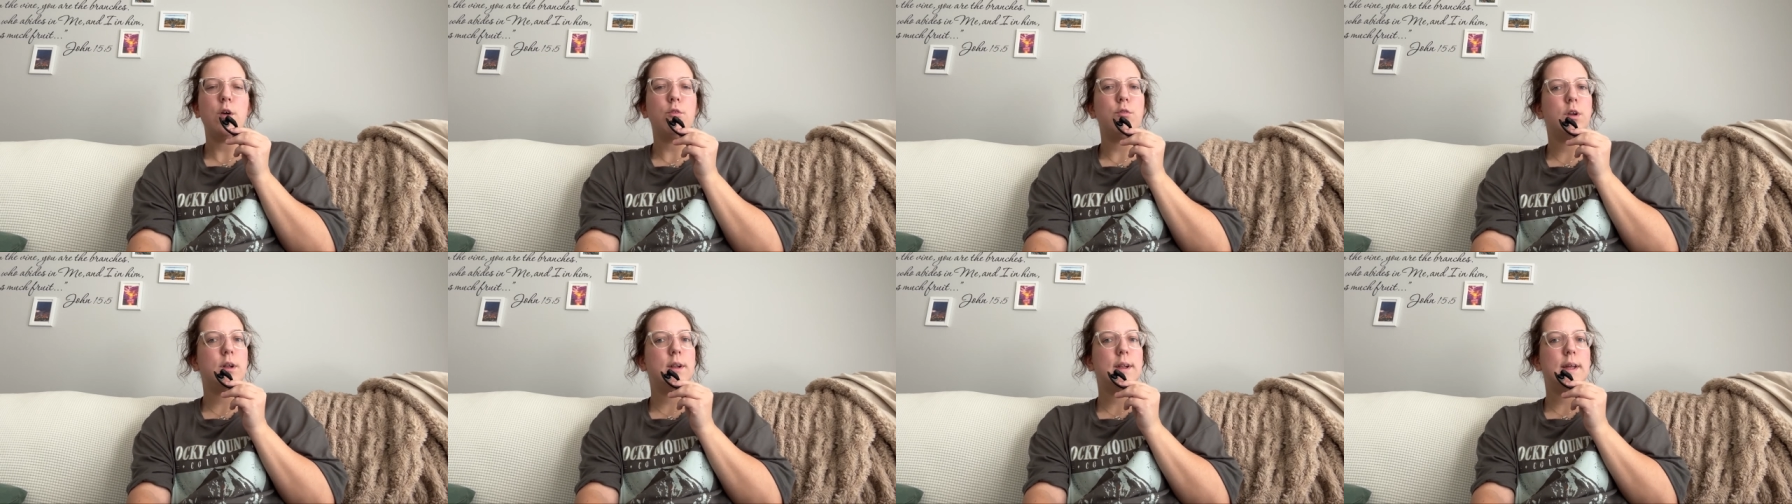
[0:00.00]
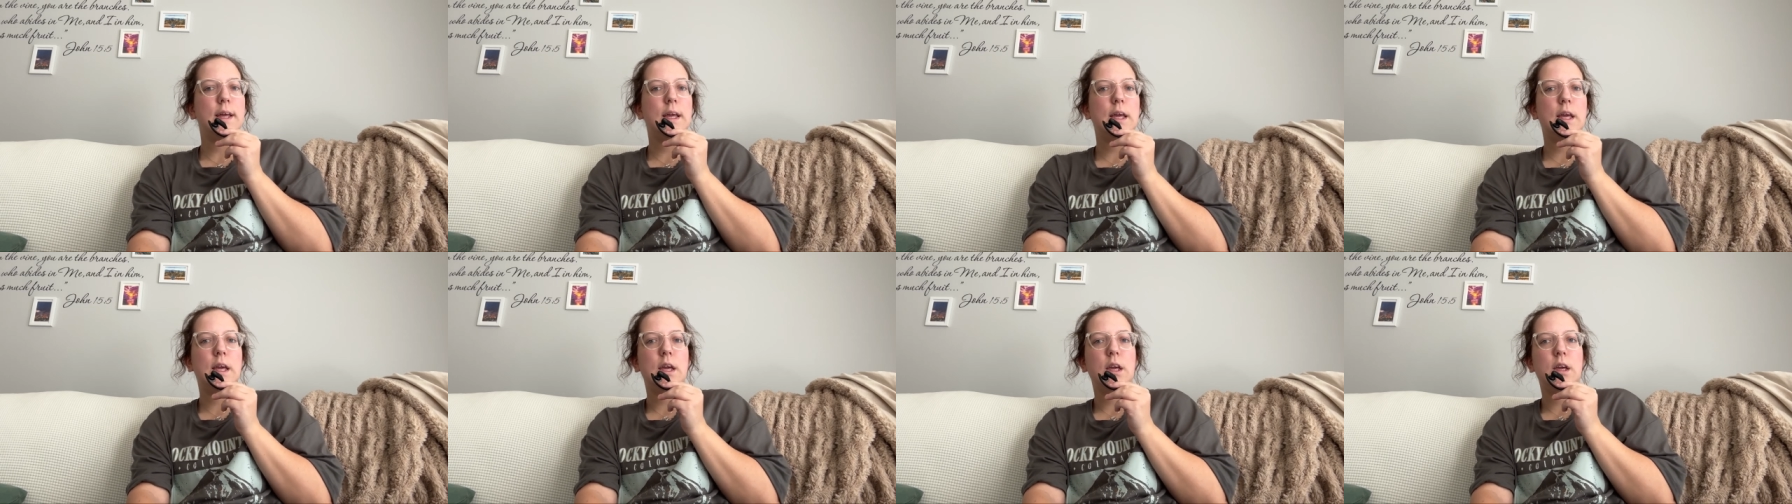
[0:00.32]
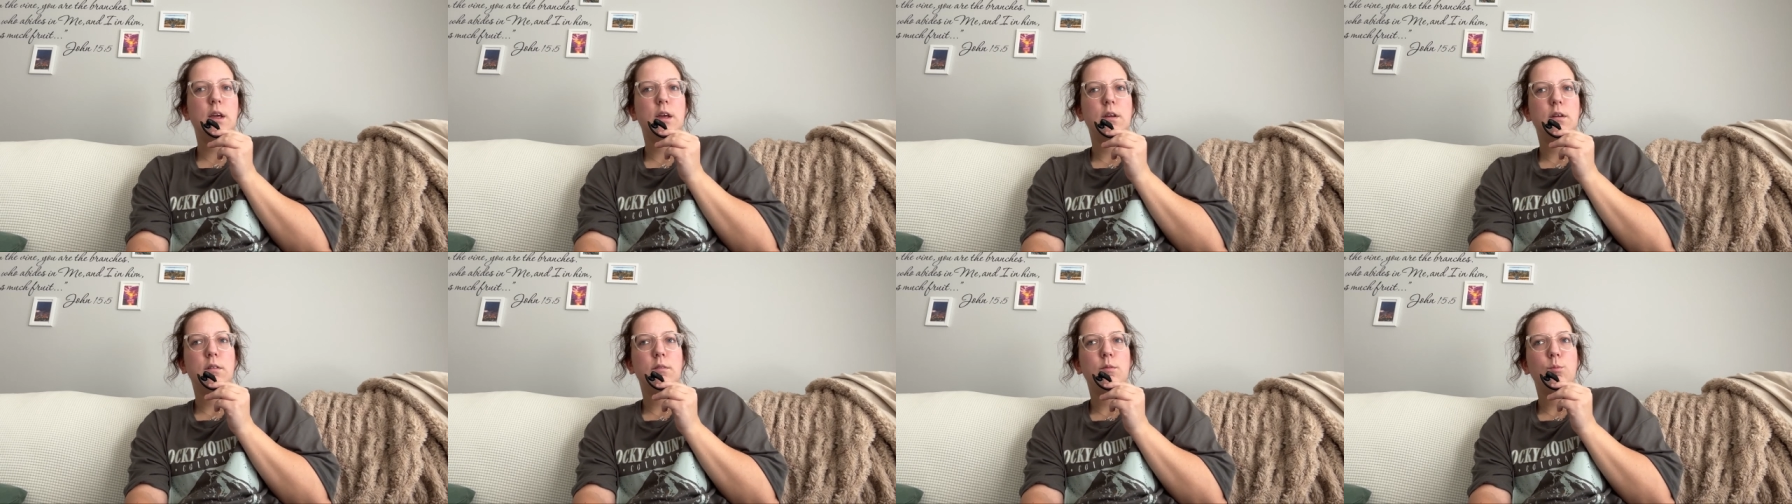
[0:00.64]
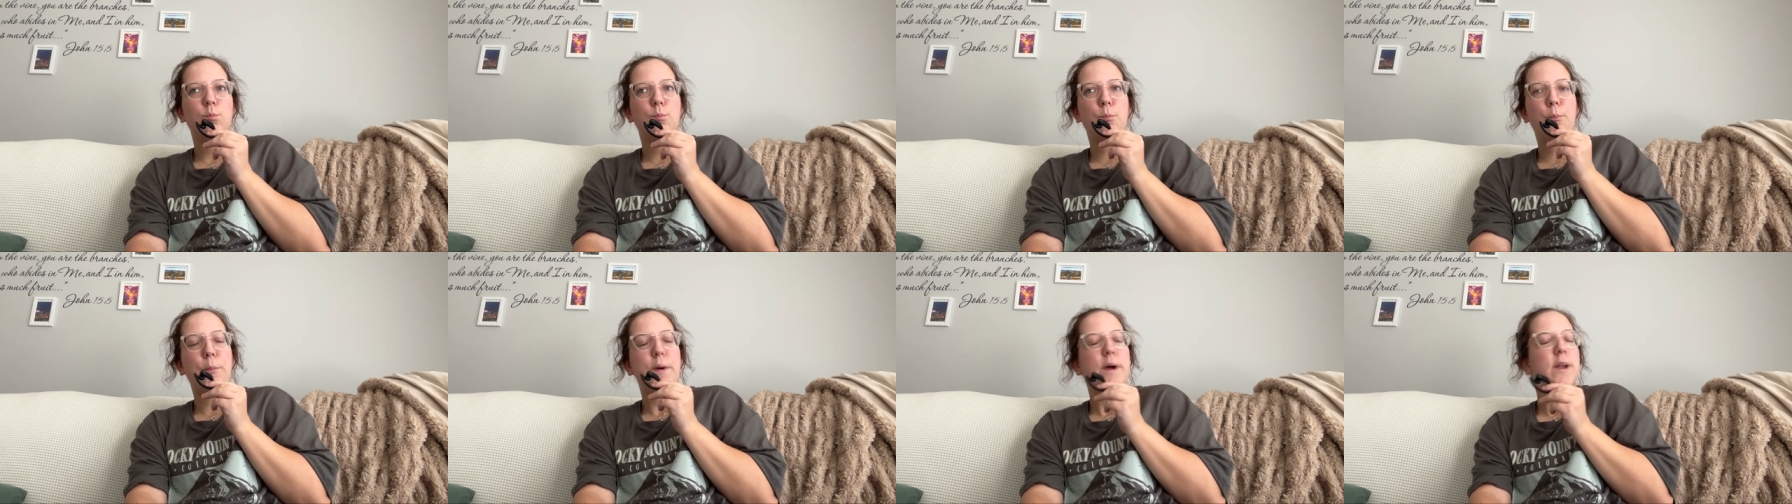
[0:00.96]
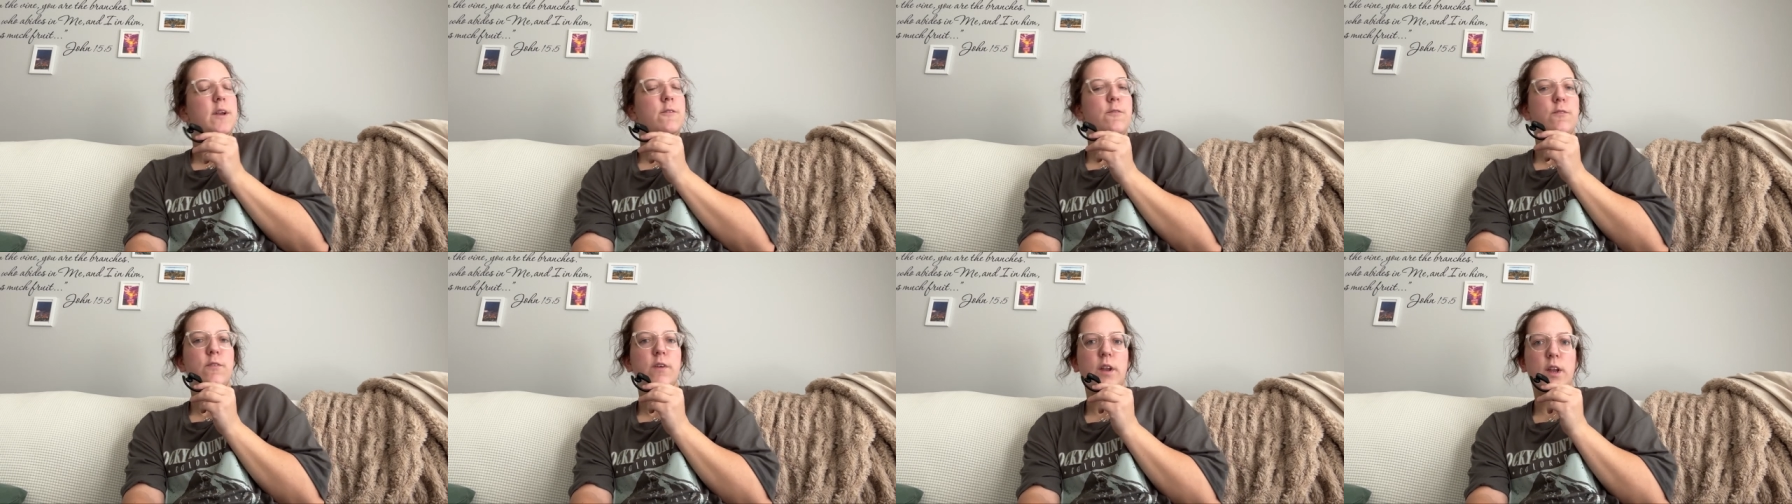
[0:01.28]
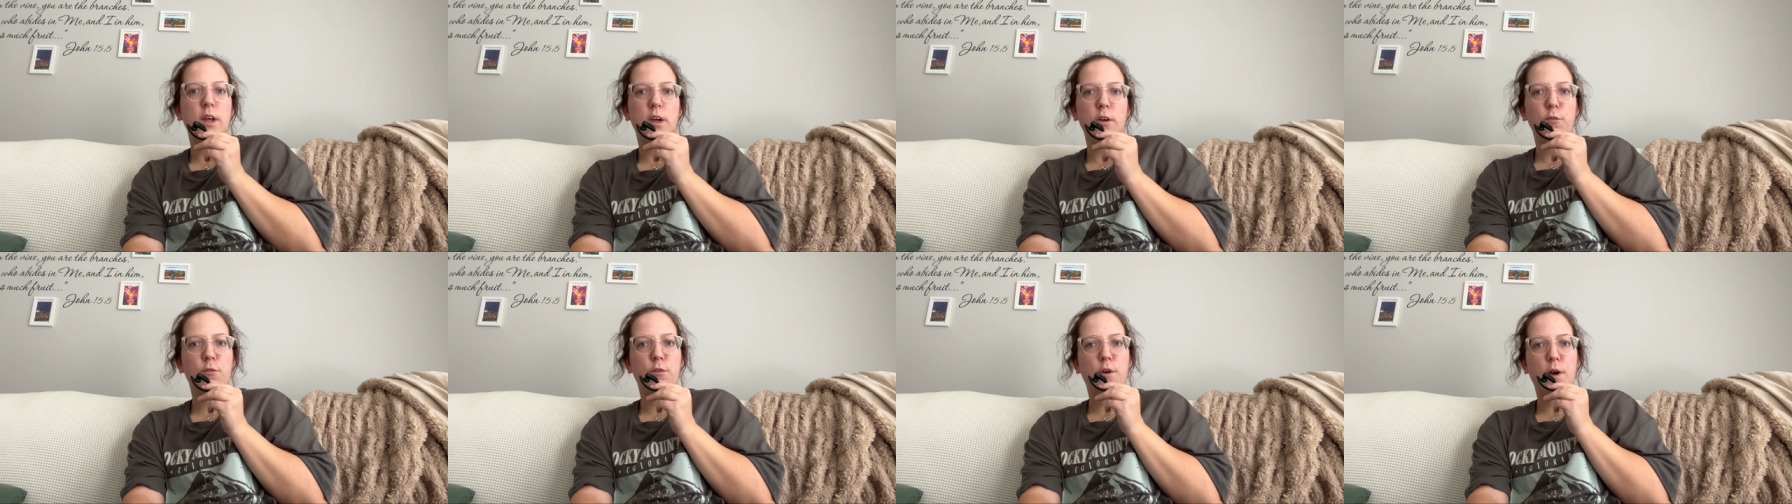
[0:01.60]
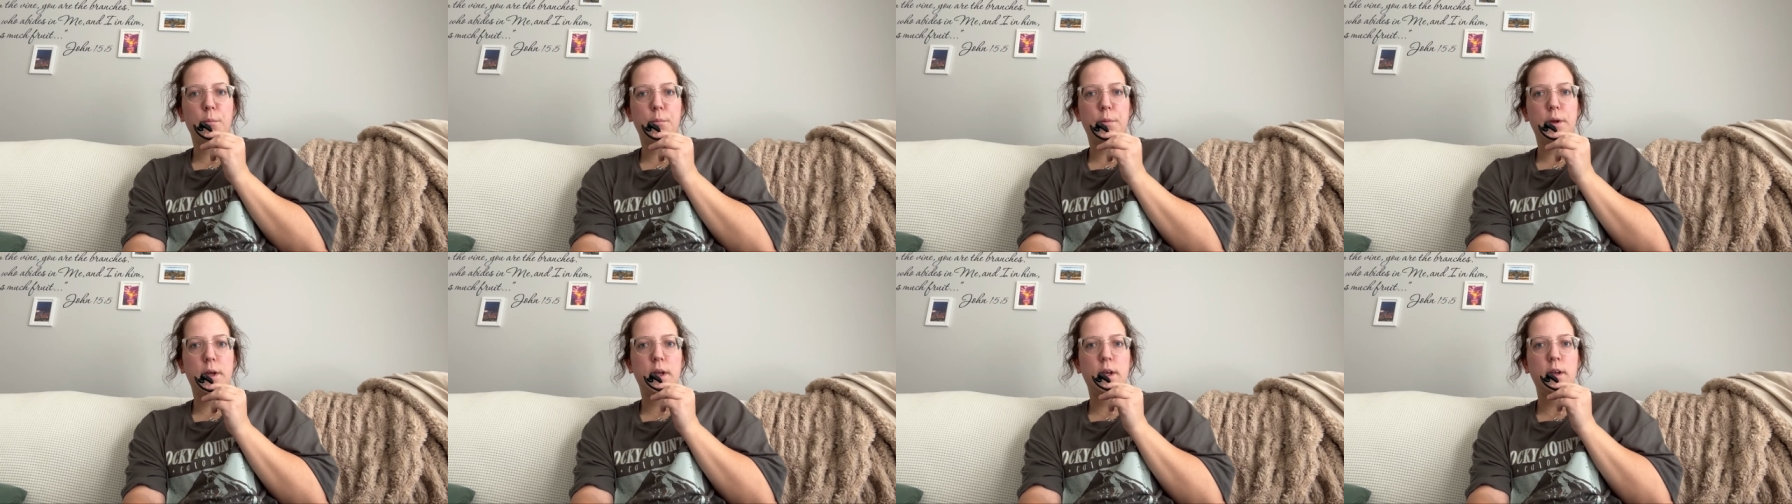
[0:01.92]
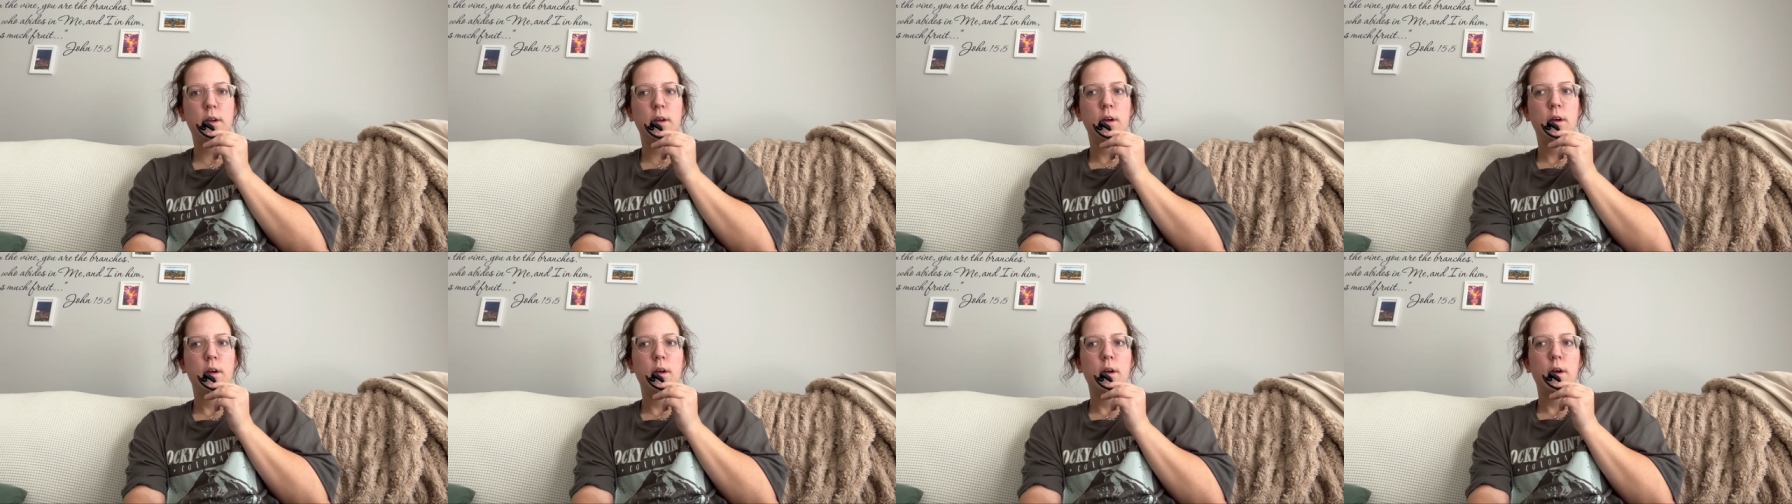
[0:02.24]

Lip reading: really benefiting from it.